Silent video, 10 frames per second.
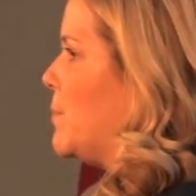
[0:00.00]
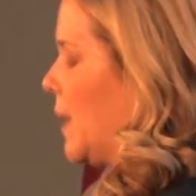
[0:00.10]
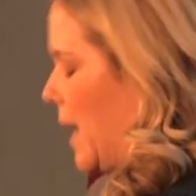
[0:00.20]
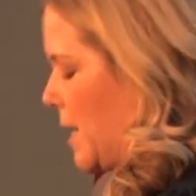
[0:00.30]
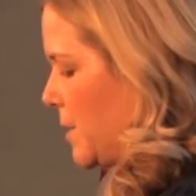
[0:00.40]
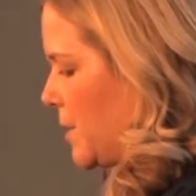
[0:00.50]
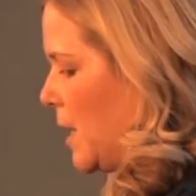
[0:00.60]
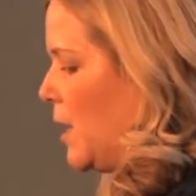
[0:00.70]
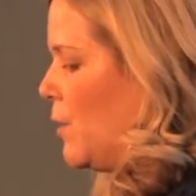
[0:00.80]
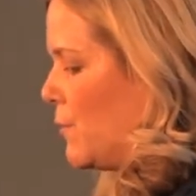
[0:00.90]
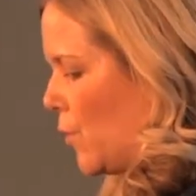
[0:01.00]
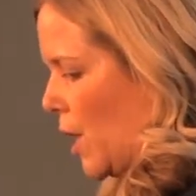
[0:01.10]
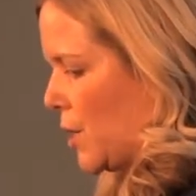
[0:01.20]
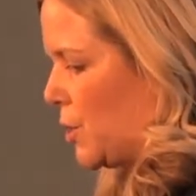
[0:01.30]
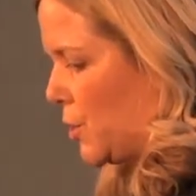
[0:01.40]
place for
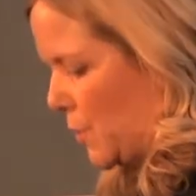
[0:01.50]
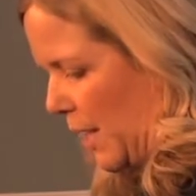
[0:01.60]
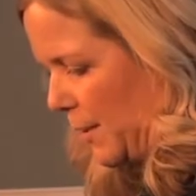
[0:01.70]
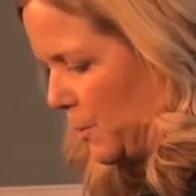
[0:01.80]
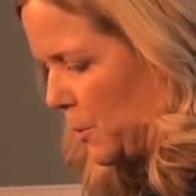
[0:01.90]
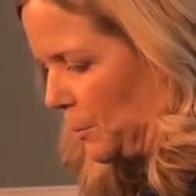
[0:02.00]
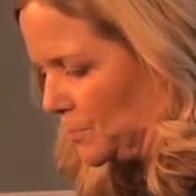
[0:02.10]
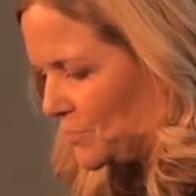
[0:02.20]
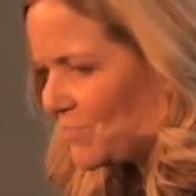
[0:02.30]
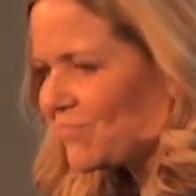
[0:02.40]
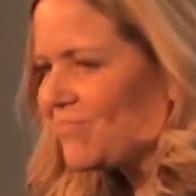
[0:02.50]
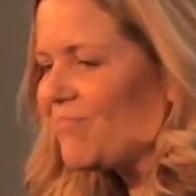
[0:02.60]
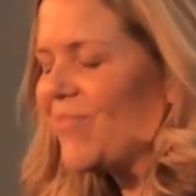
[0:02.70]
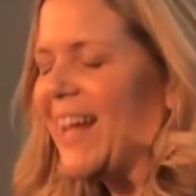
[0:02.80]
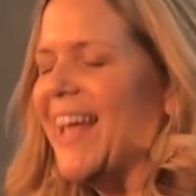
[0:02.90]
our students.
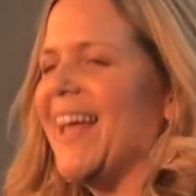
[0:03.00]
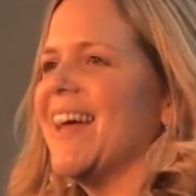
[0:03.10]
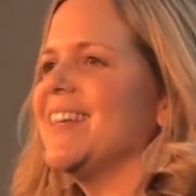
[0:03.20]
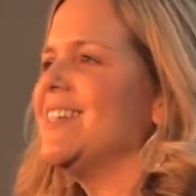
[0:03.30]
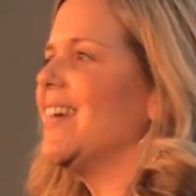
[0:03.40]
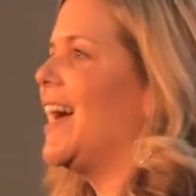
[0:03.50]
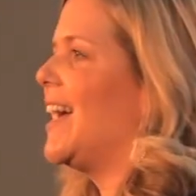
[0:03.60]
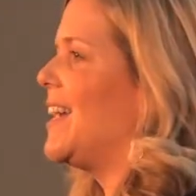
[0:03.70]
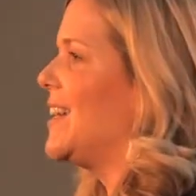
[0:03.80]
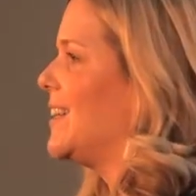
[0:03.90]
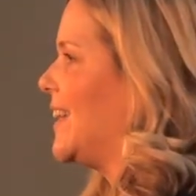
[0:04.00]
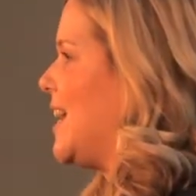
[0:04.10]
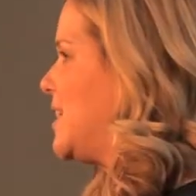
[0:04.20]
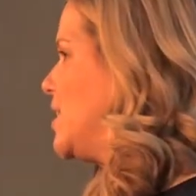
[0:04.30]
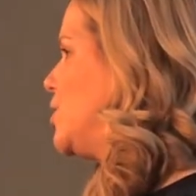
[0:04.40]
And I'd
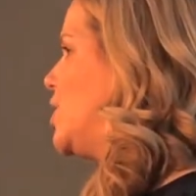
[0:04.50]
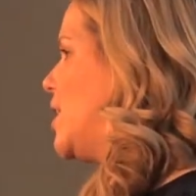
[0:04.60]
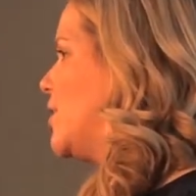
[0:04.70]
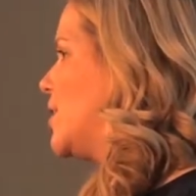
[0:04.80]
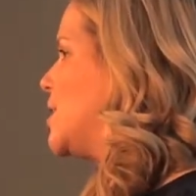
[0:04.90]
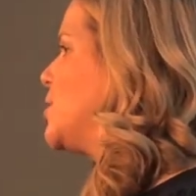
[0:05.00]
like to share a